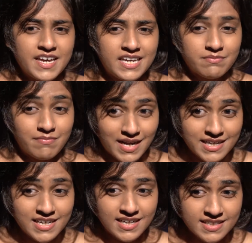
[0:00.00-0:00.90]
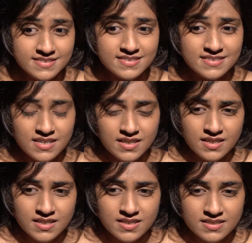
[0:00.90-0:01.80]
in my eyes,
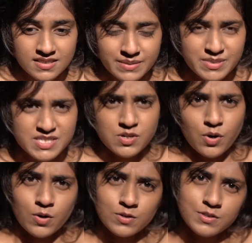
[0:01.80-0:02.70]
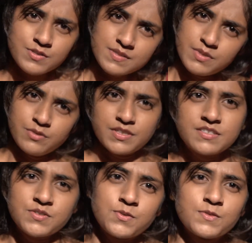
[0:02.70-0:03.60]
amidst all those
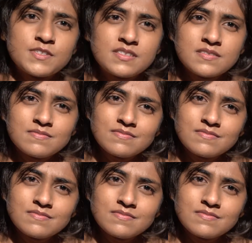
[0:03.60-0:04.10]
muted tones,